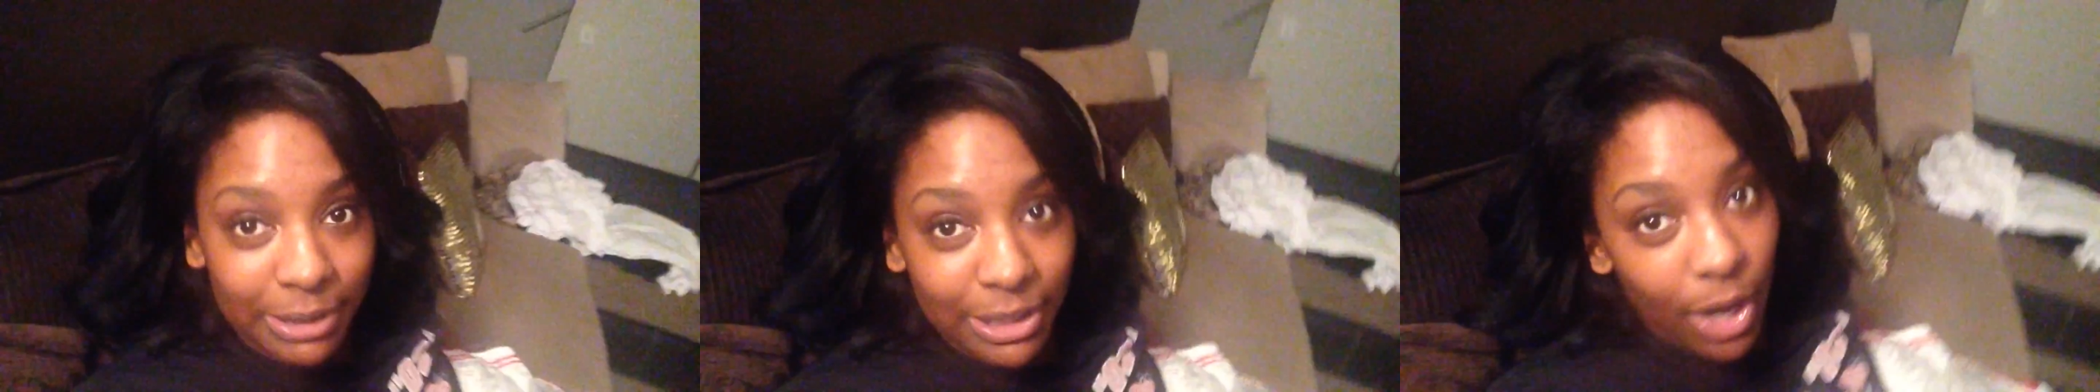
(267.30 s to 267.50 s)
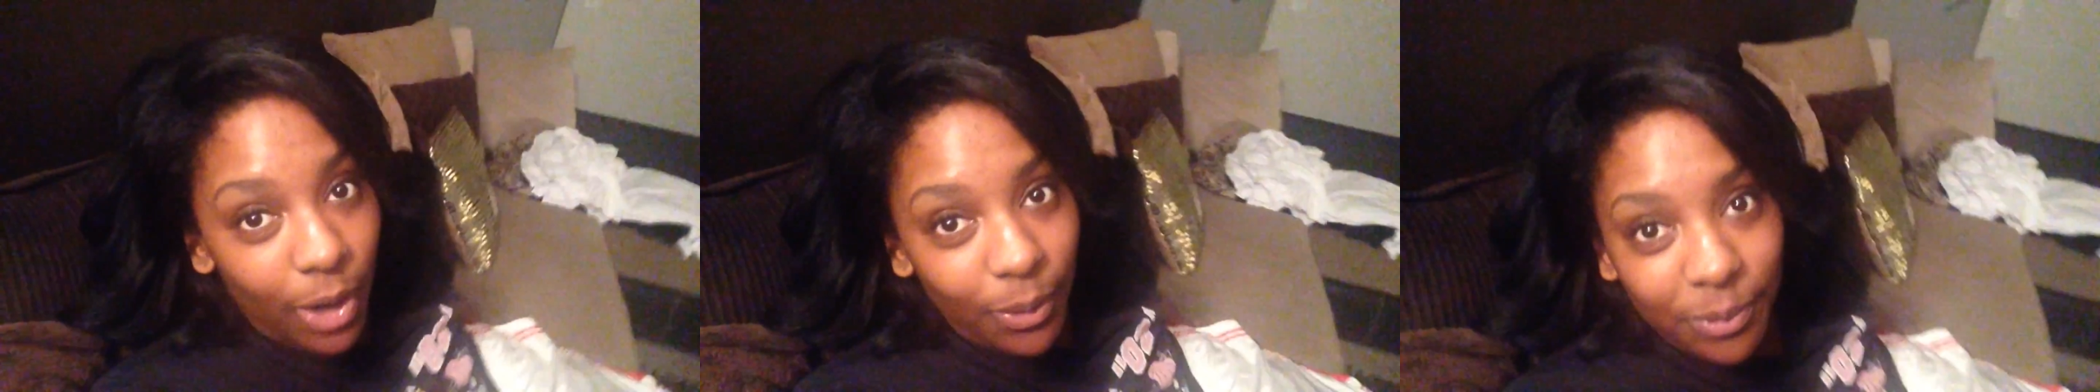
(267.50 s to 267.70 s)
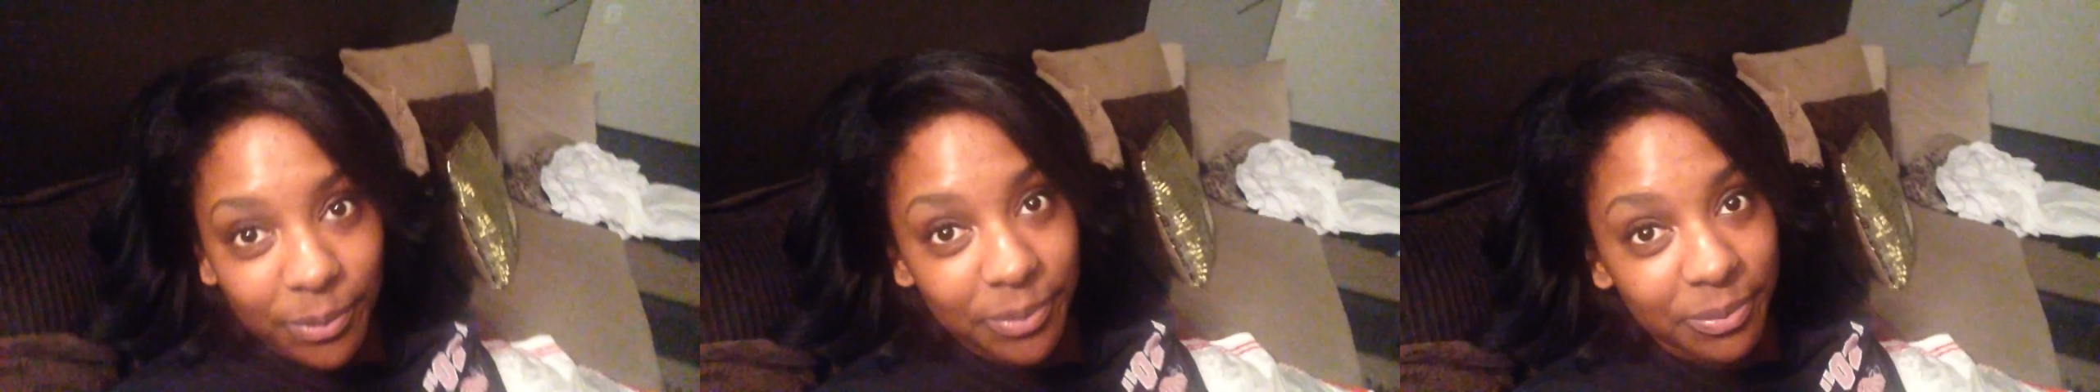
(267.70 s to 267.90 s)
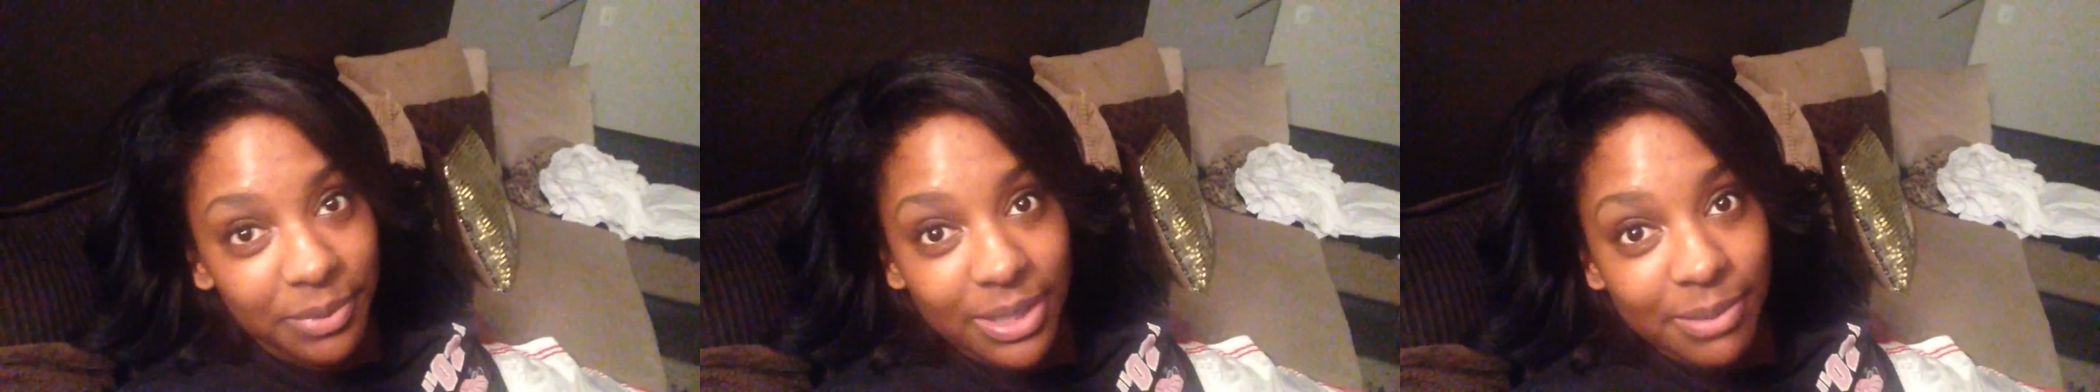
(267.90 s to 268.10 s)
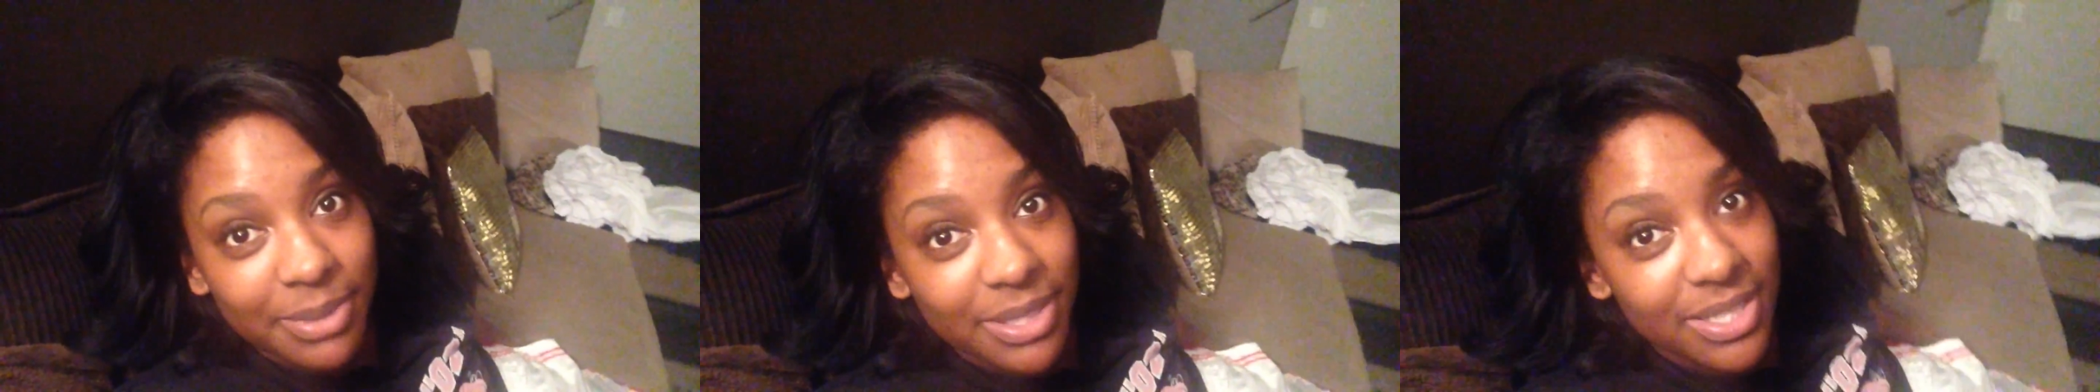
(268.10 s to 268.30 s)
been home.
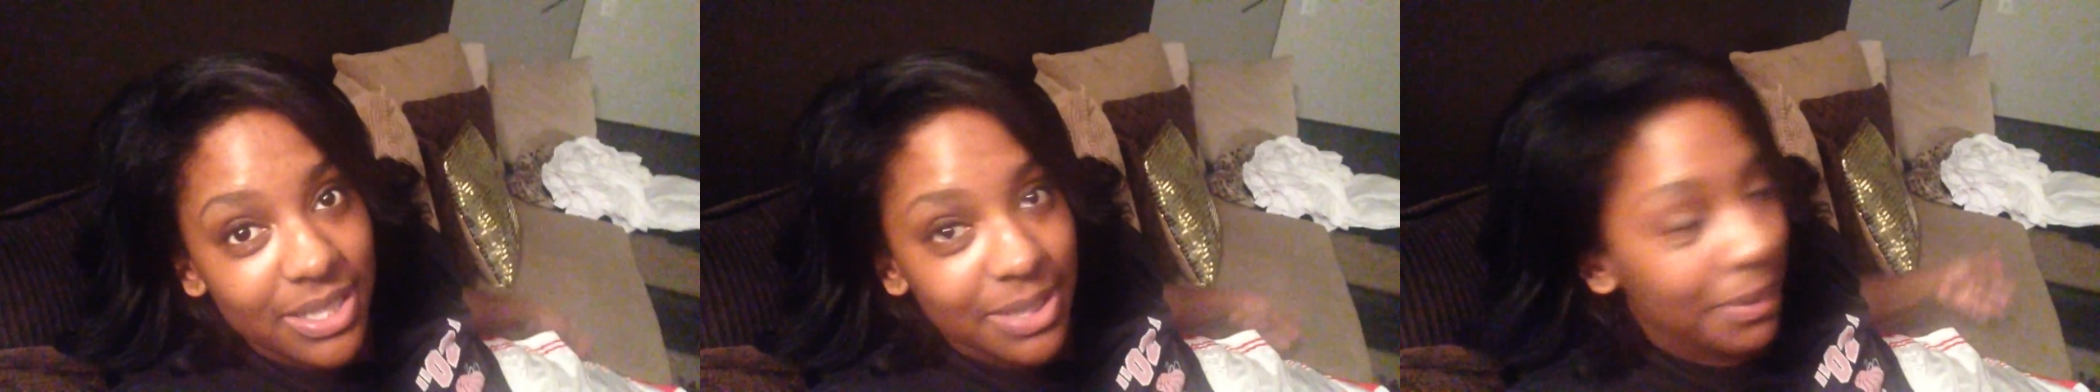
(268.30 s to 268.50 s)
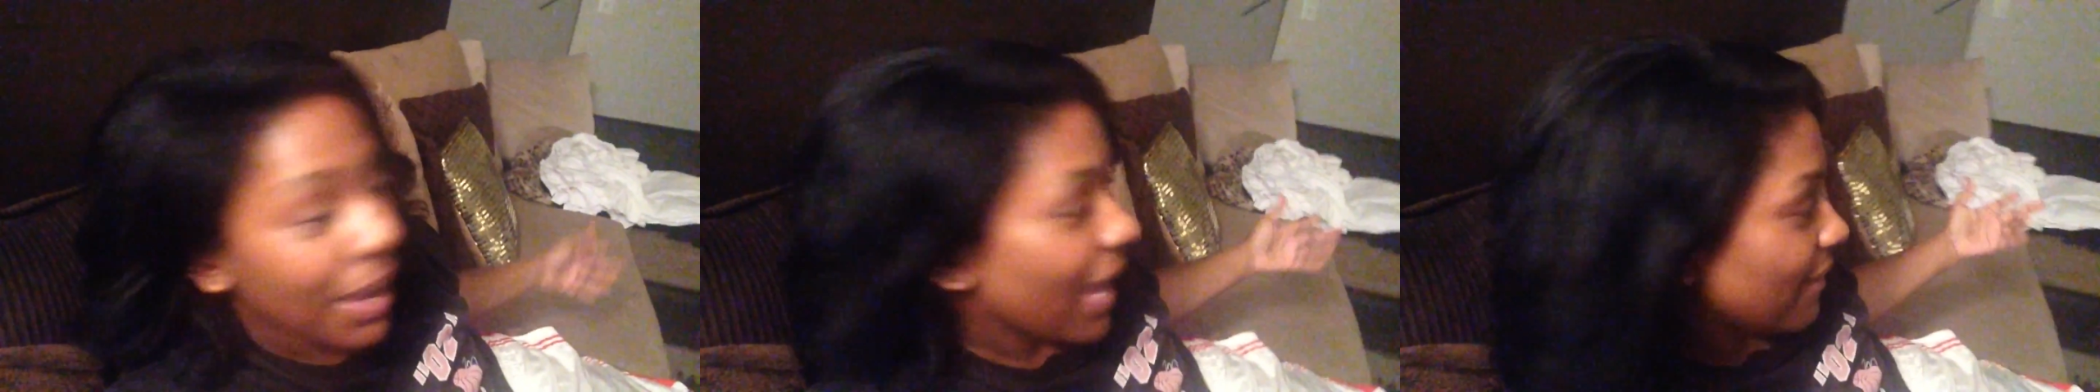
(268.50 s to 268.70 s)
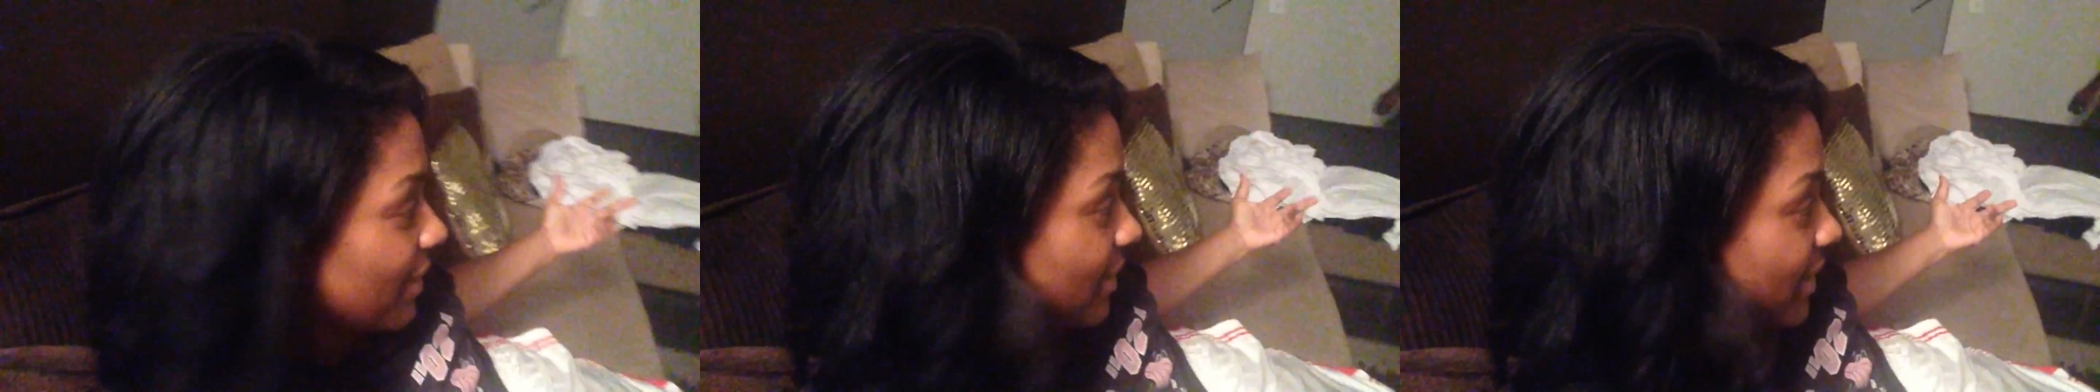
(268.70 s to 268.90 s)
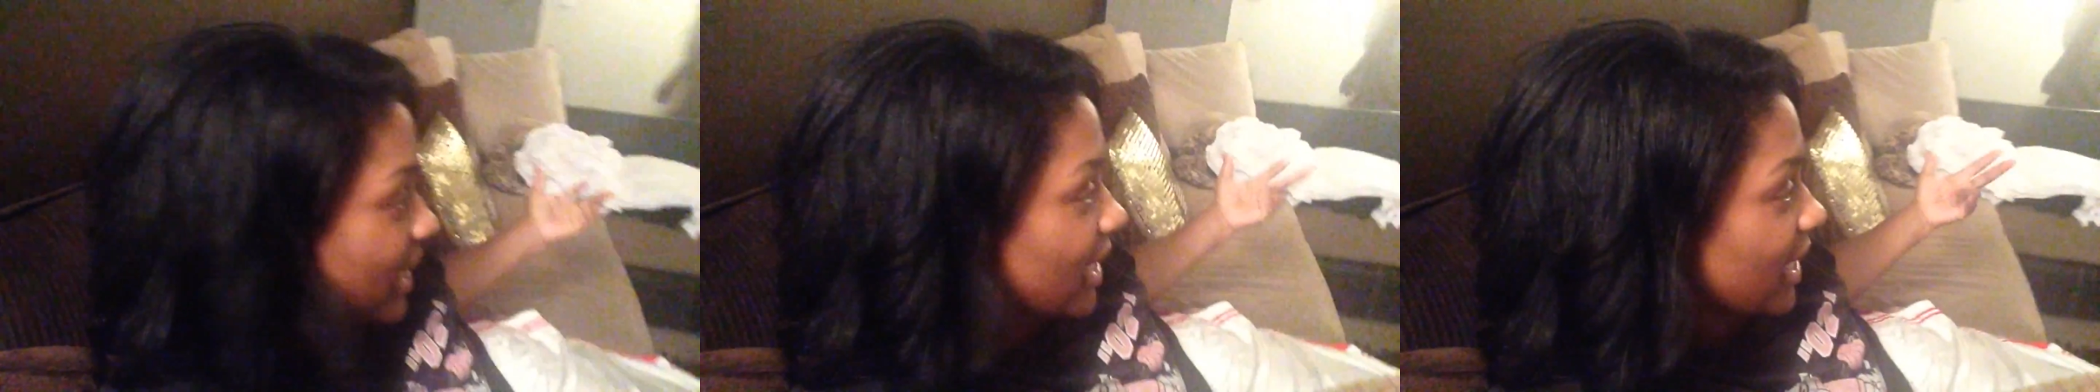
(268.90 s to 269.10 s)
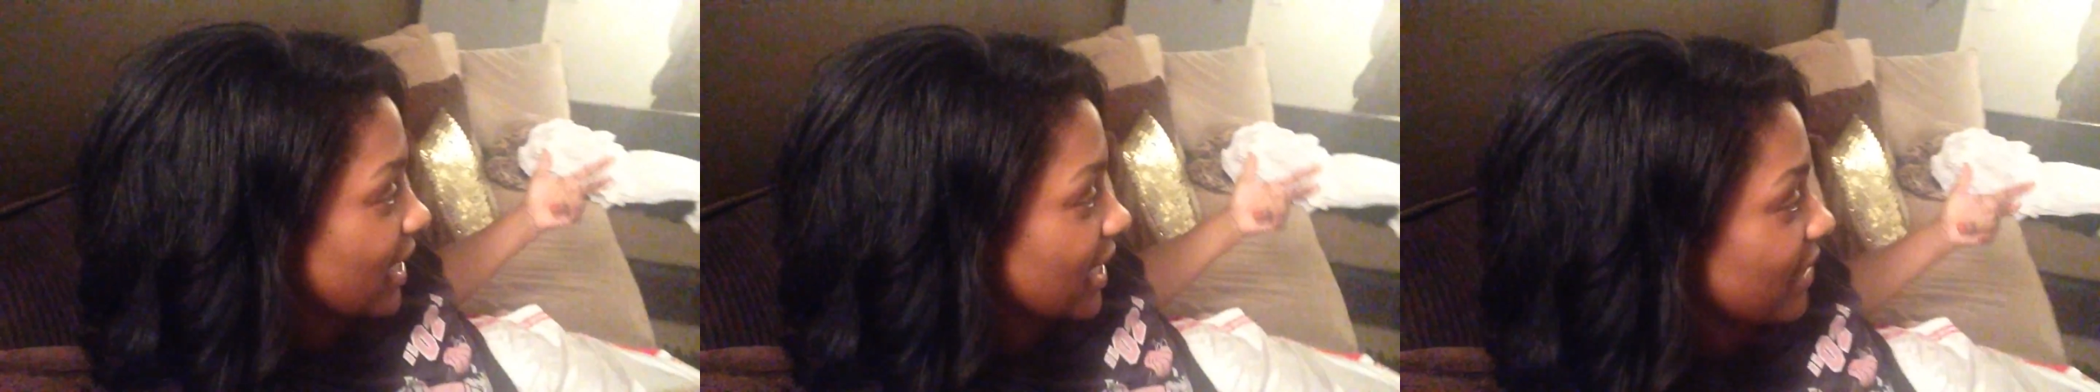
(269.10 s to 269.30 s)
He been sleep. I haven't.
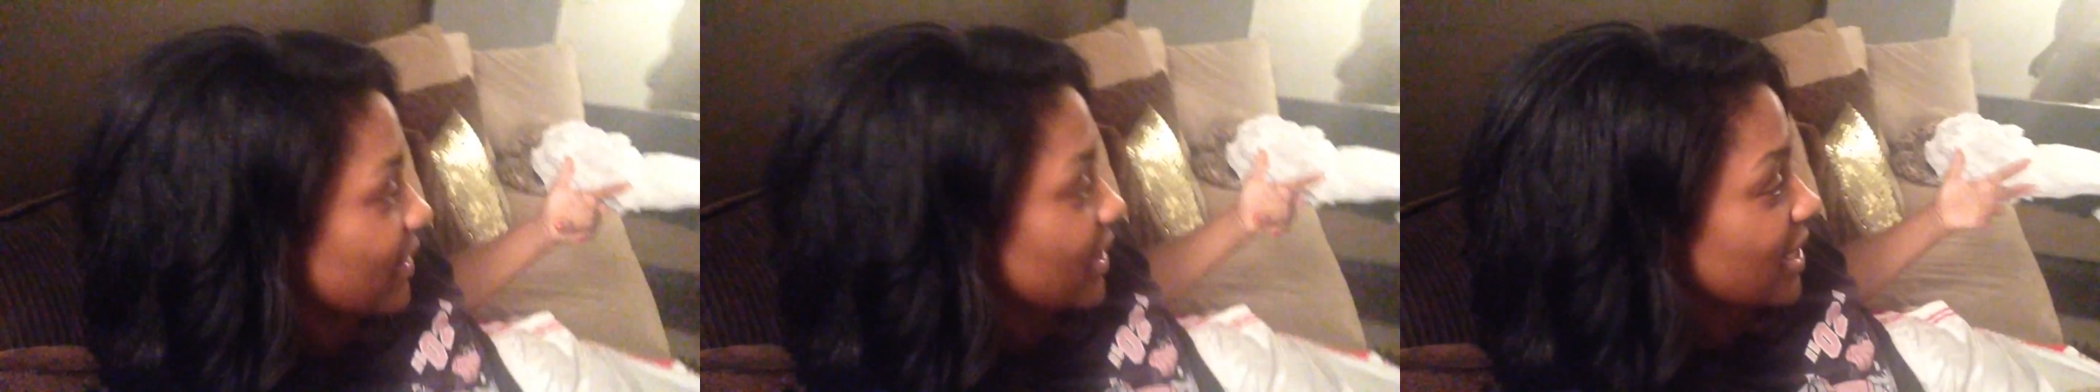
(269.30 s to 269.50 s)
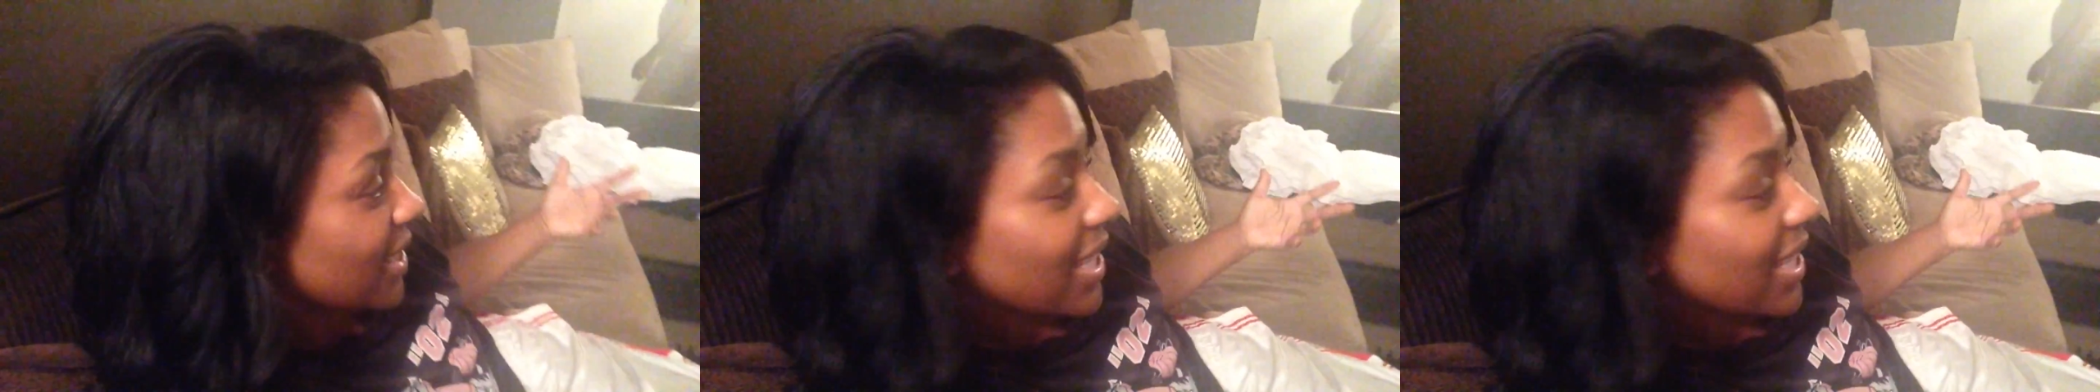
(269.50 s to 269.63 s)
He didn't even.